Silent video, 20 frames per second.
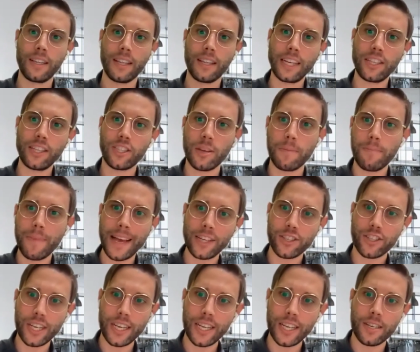Like Jim
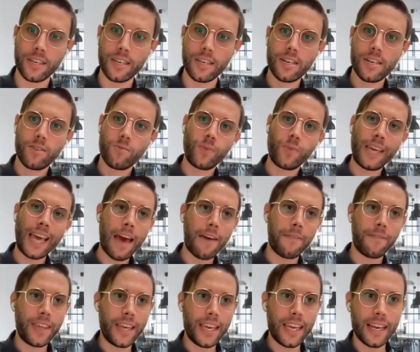mentioned, we
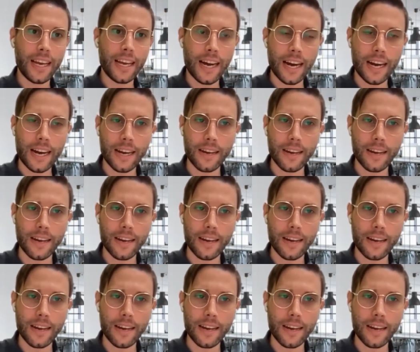have the